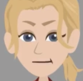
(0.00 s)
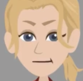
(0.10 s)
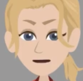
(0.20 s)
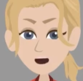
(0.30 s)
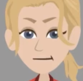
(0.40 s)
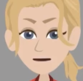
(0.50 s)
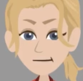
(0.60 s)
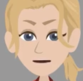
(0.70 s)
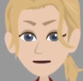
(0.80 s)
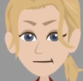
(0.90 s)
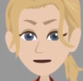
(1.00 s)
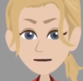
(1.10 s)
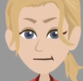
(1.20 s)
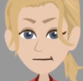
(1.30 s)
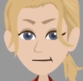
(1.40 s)
prior to telling him
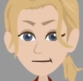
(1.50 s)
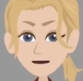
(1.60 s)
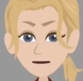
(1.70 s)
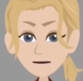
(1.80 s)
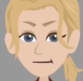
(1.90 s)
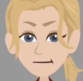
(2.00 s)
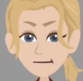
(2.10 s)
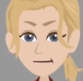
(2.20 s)
to get started.